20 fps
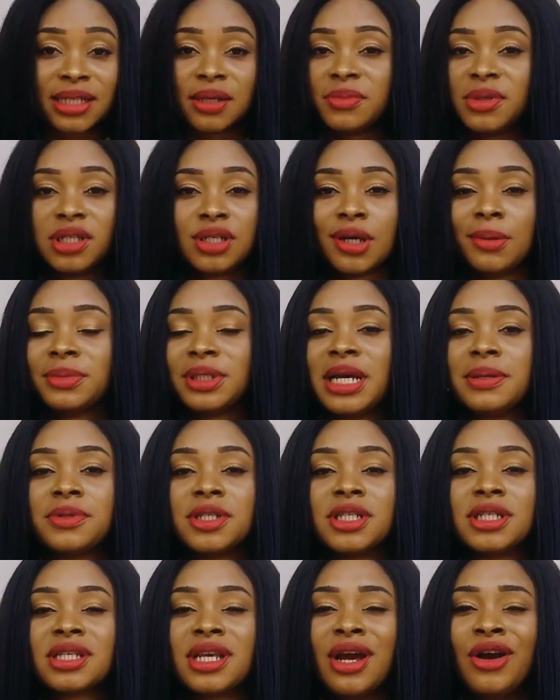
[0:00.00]
I mean, sometimes
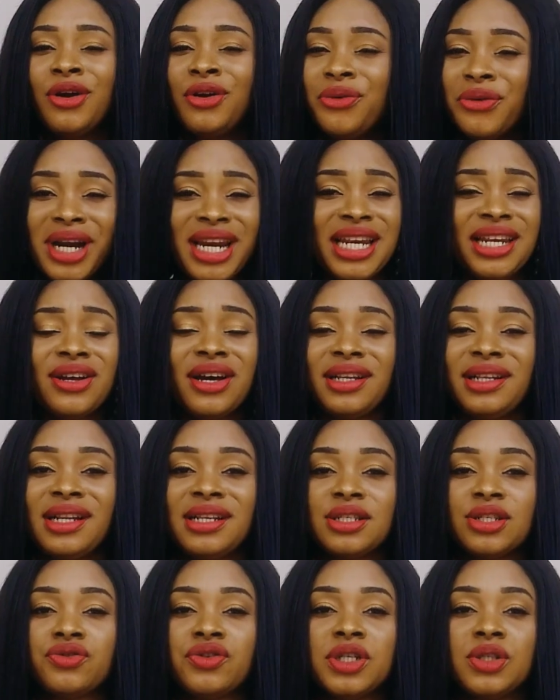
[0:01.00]
it's really not
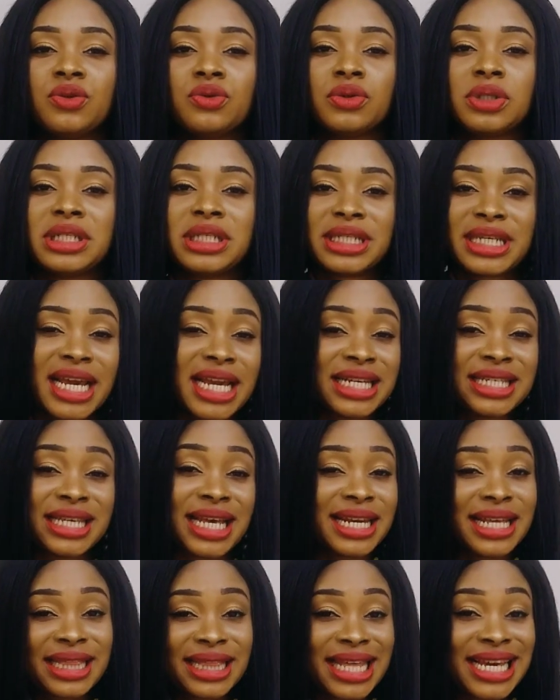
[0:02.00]
necessary to say
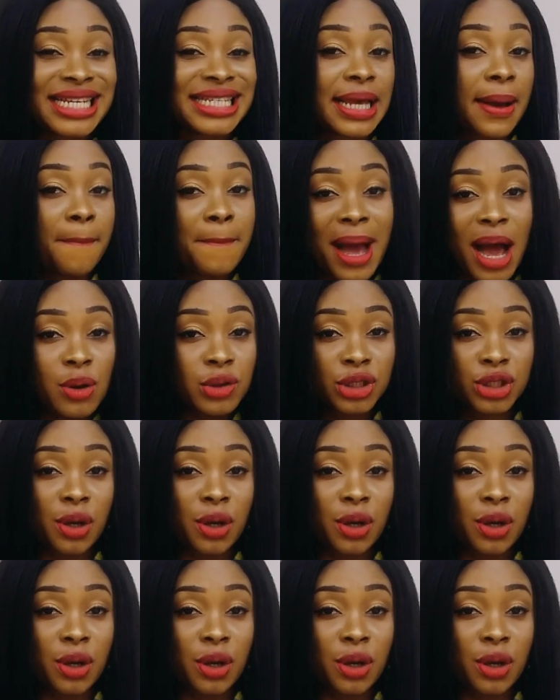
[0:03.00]
certain things about